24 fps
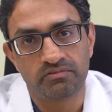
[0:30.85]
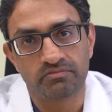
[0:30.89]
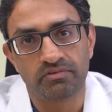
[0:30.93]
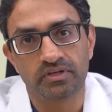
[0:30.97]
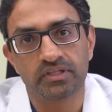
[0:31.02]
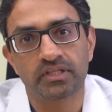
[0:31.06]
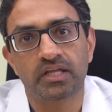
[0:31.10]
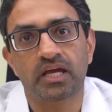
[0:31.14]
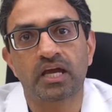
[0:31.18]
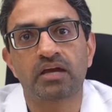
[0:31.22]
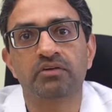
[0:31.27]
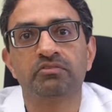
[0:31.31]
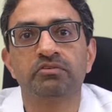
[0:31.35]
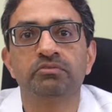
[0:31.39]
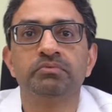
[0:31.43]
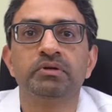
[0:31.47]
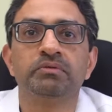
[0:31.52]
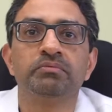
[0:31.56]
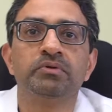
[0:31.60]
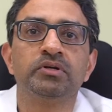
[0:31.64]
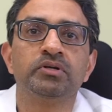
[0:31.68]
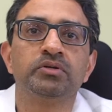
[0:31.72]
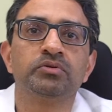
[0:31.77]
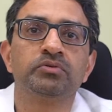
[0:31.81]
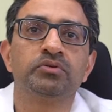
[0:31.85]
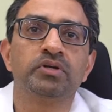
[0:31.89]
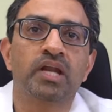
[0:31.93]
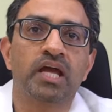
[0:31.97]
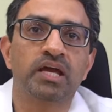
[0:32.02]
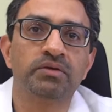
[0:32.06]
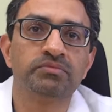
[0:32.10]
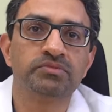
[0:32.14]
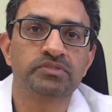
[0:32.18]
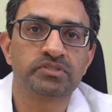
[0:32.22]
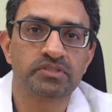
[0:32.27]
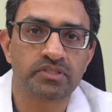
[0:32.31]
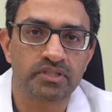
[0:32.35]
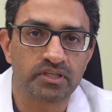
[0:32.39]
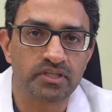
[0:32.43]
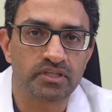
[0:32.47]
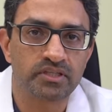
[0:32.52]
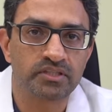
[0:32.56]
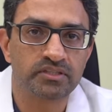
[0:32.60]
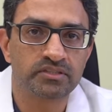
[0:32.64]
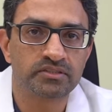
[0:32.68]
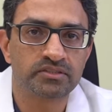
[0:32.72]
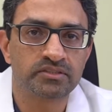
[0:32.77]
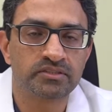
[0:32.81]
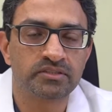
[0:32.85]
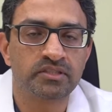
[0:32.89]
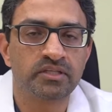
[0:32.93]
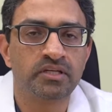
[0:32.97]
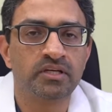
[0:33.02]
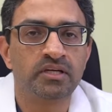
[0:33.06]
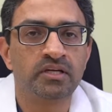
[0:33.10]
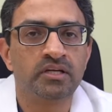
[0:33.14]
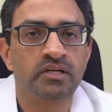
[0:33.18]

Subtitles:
whether I would be able to climb stairs.